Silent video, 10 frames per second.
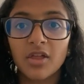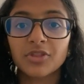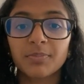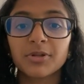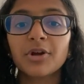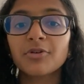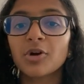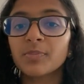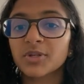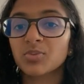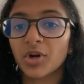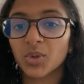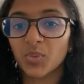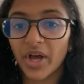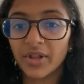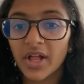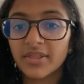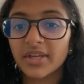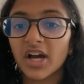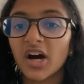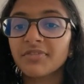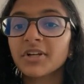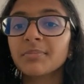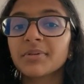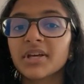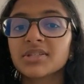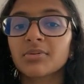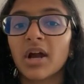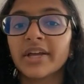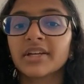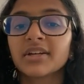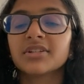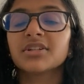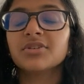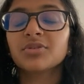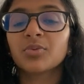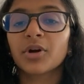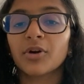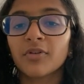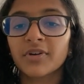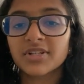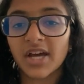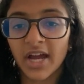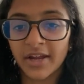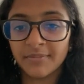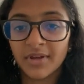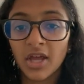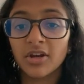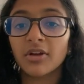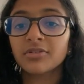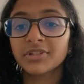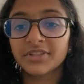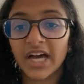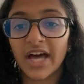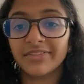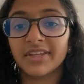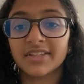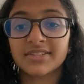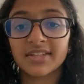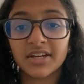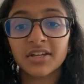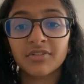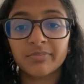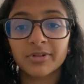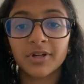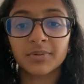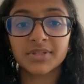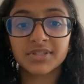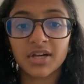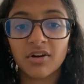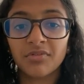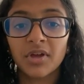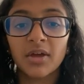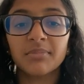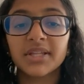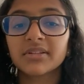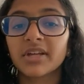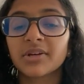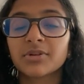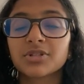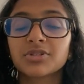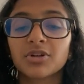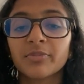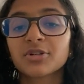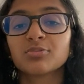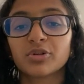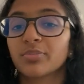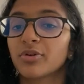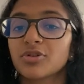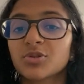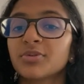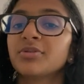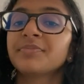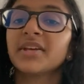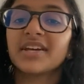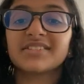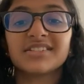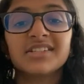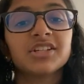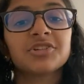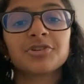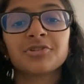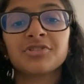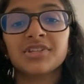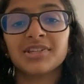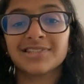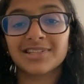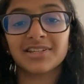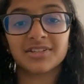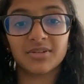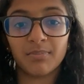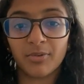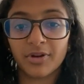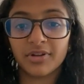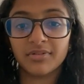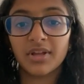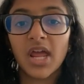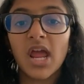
The Pluto notebooks worked well. They offered a place where I could continue the work over time. Not only that, the aesthetic of Pluto itself made the language so much more approachable. As a teenager, the aesthetic is important.